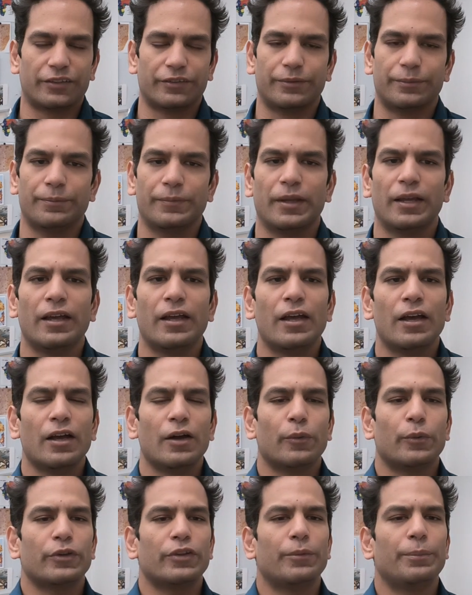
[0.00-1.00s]
When the
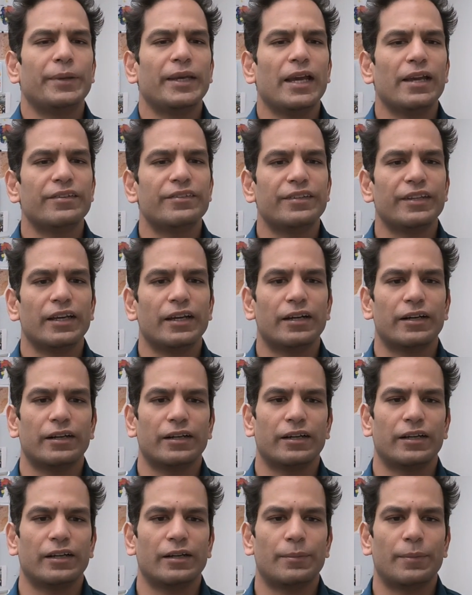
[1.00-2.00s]
PAC heard about
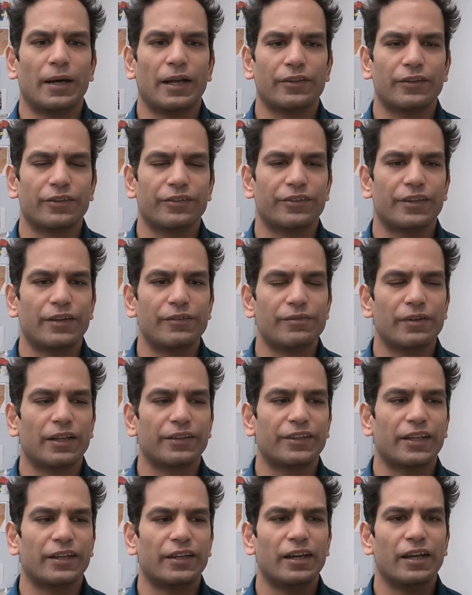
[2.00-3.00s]
this, they felt that
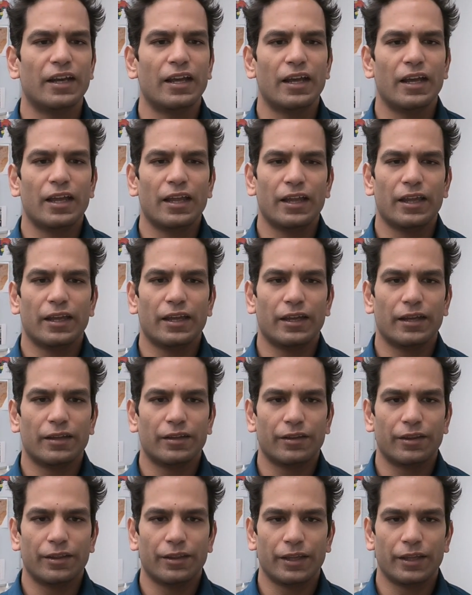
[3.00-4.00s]
it
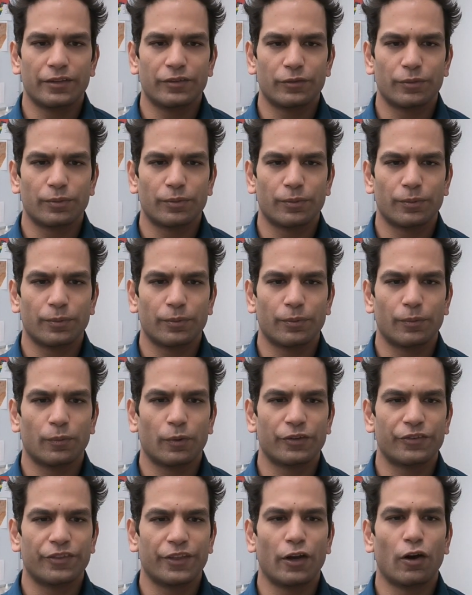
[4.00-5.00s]
was their
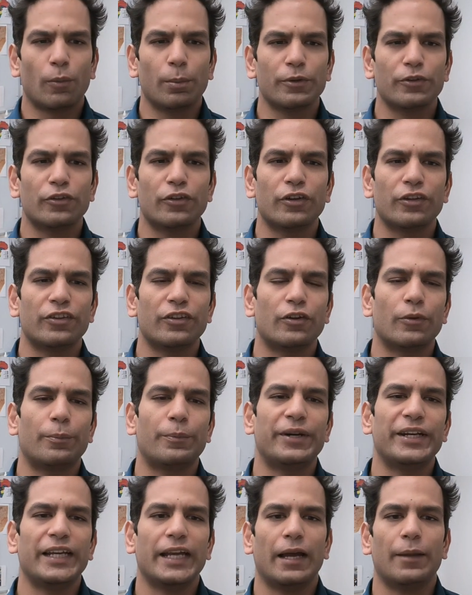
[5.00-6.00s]
opportunity to preempt
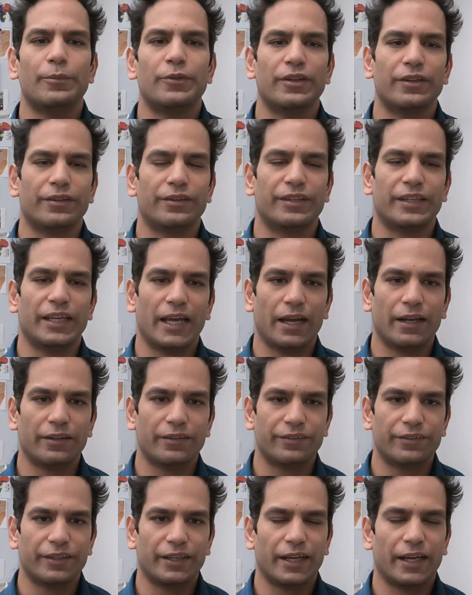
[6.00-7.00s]
the ANC and
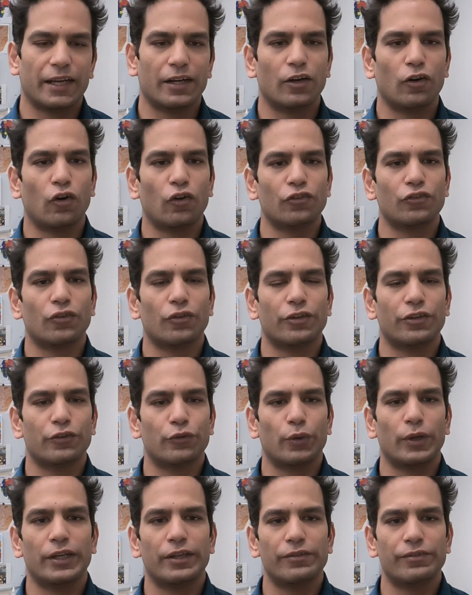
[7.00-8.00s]
launched on the
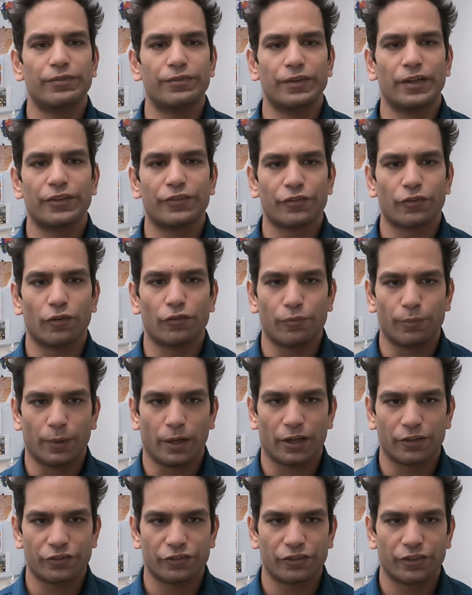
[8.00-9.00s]
21st of March
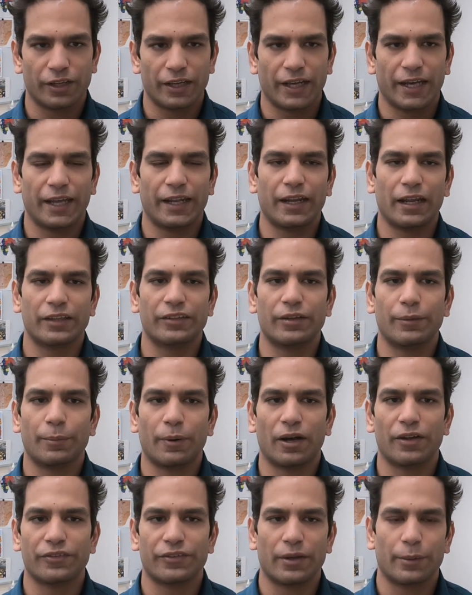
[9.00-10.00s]
an anti-pass
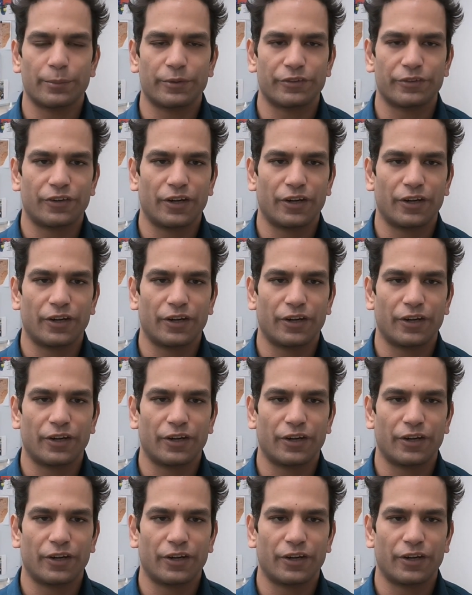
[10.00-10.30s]
demonstration.